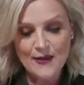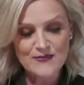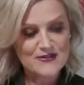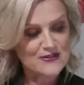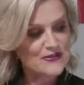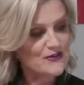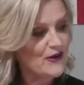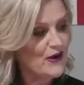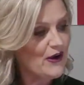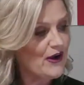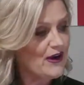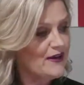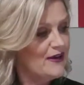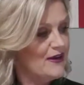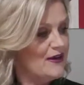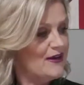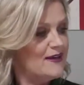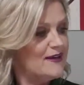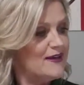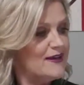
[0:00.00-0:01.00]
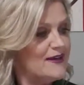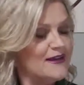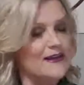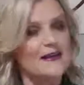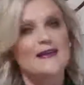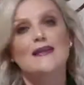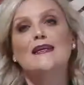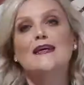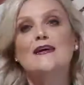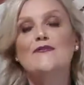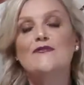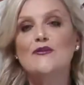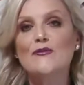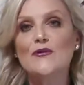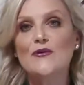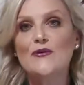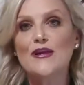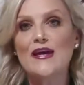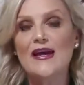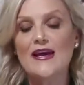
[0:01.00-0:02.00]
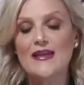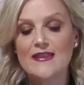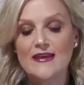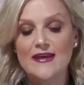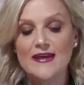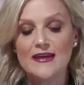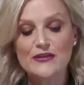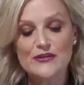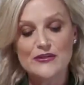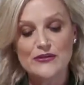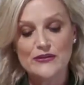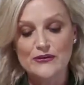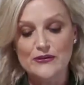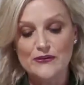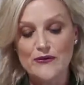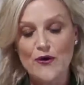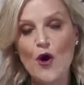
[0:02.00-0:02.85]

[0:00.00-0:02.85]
So love you all out there to